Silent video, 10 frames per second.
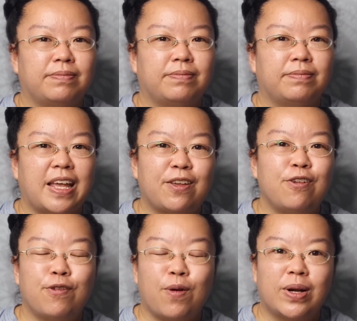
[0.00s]
Thank you
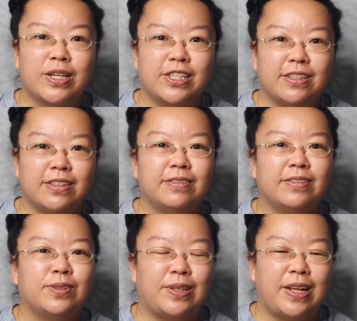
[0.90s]
for watching
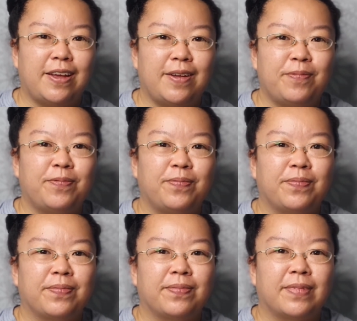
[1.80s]
today,
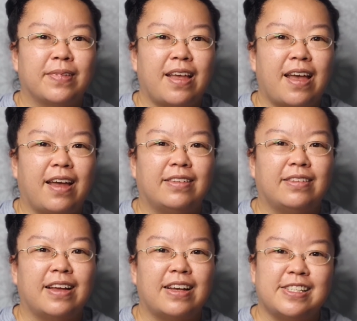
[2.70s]
and
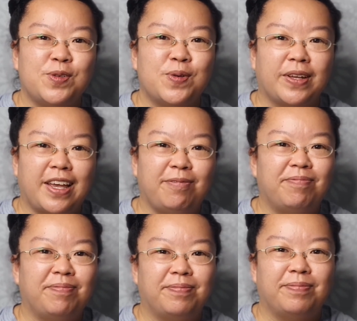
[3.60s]
I see you again.
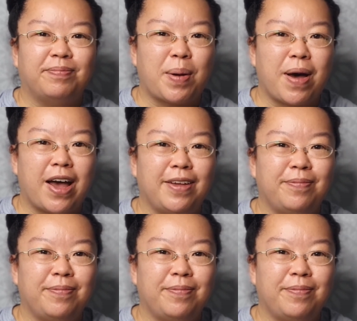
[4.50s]
Bye bye.